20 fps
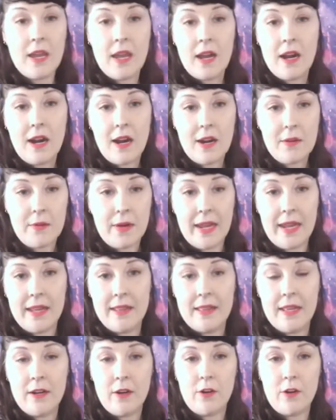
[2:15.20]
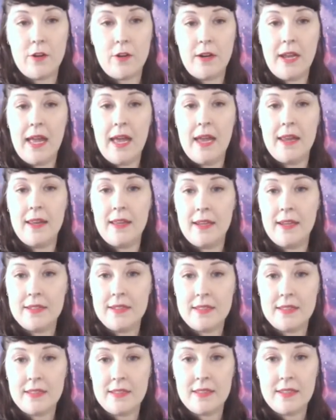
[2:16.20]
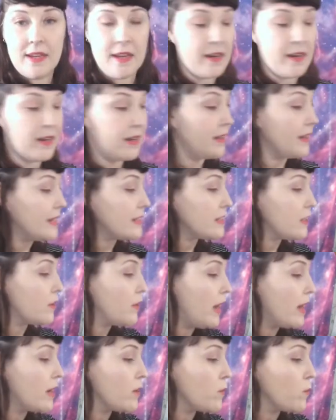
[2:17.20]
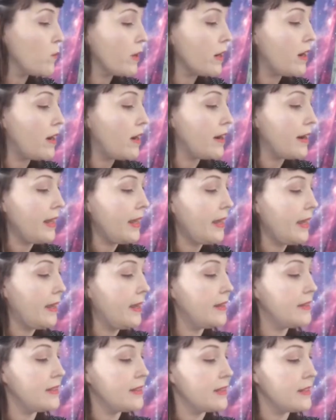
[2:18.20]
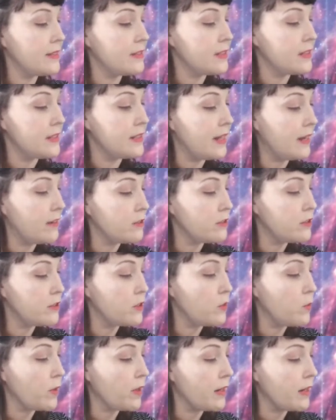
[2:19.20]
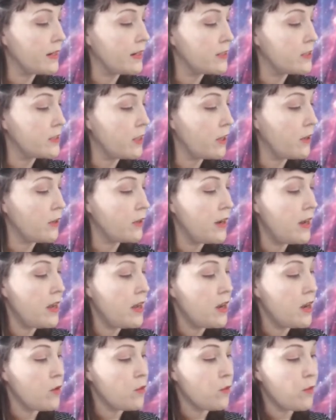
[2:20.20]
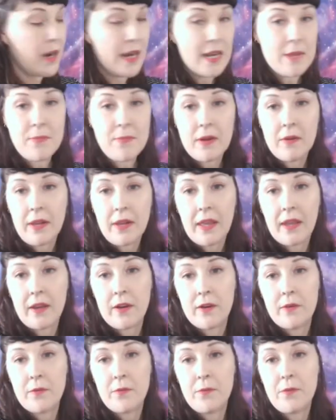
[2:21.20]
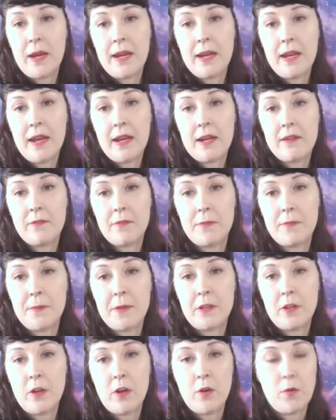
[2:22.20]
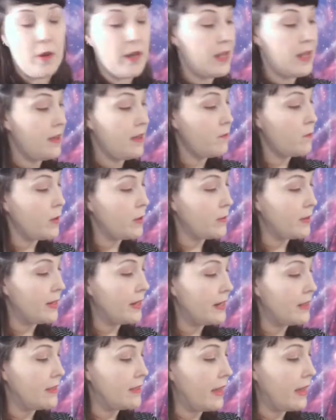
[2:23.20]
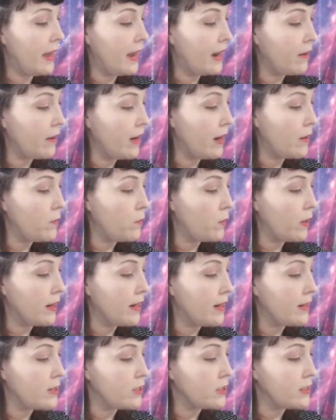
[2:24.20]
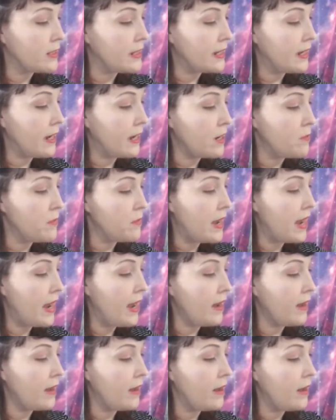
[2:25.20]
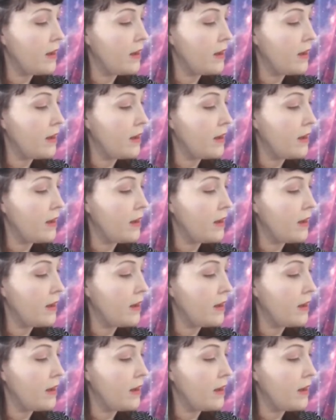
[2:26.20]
Alright, and then her head is done. Let's go ahead and work on his ears now. So we're going to start right about here, right kind of below where we did the hair, and we're going to just kick back,